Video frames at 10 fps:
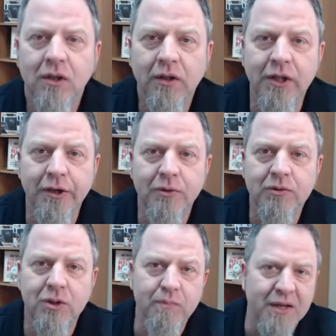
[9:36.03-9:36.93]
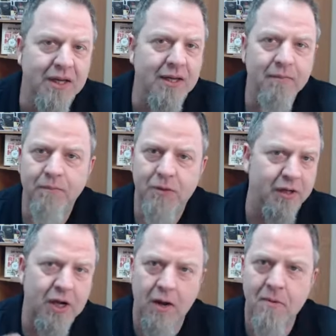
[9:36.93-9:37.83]
you know, to be to
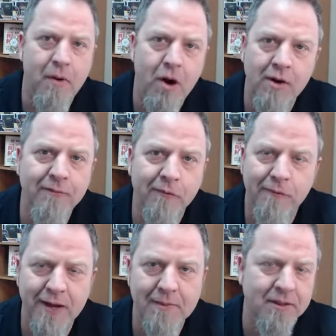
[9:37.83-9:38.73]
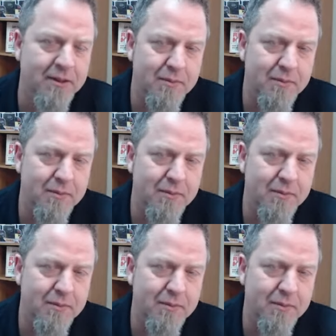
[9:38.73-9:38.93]
become a part of your family,